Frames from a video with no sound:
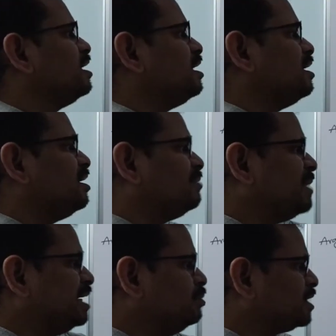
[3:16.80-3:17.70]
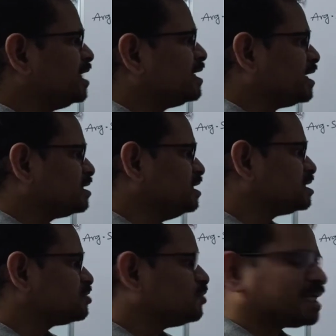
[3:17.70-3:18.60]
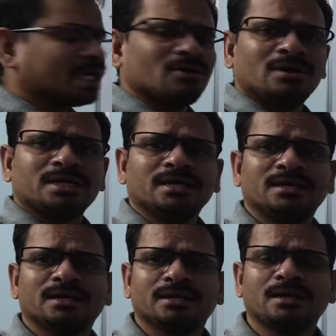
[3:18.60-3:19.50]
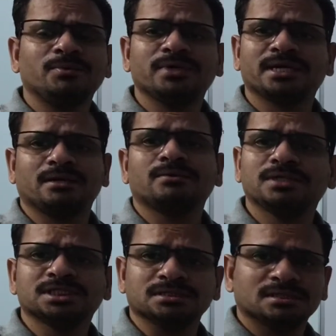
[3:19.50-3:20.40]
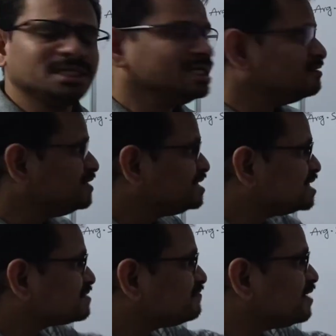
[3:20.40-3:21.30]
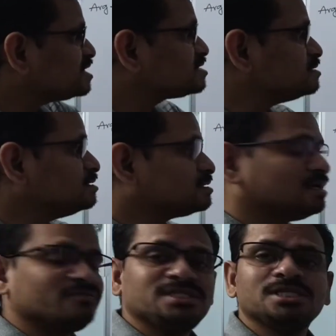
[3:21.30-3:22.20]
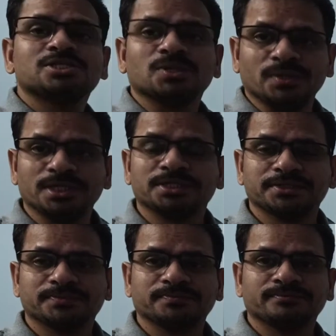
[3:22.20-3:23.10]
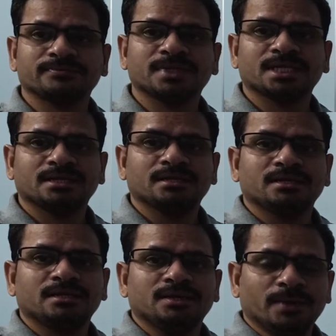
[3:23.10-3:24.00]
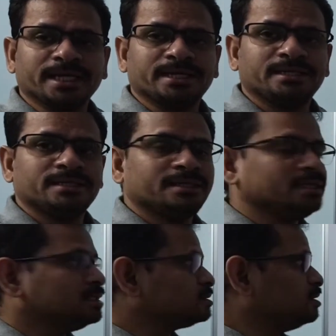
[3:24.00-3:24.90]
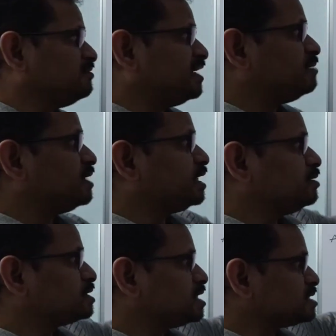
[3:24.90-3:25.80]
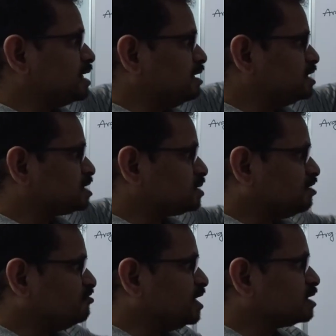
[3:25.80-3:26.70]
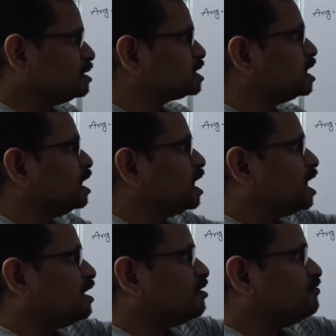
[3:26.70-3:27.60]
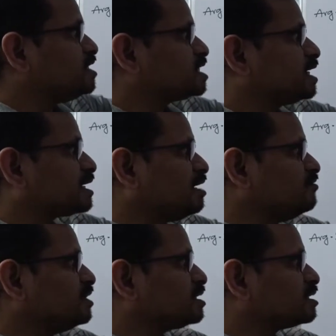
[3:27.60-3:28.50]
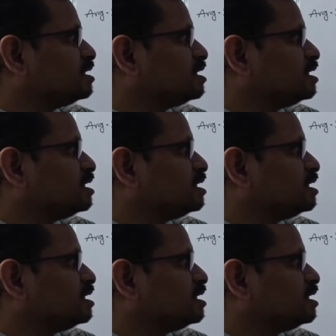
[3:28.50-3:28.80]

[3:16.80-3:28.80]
by looking at this, we cannot come to a conclusion which is faster or which is slower. Okay, so if anybody gives us a list of vehicles which can cover